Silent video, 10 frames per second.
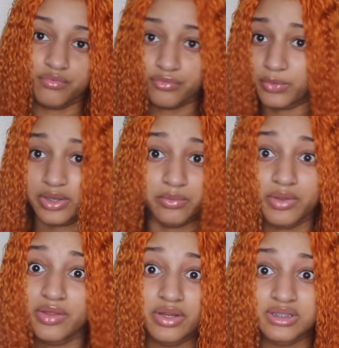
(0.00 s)

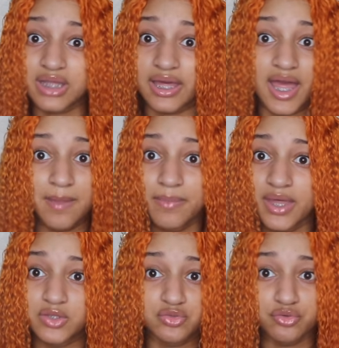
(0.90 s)
Whether it's like
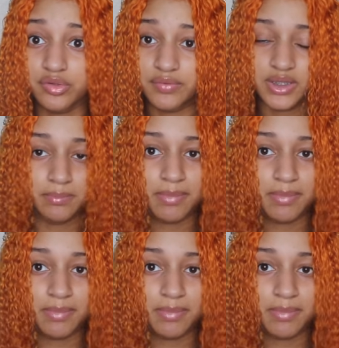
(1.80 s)
headbands, jewelry,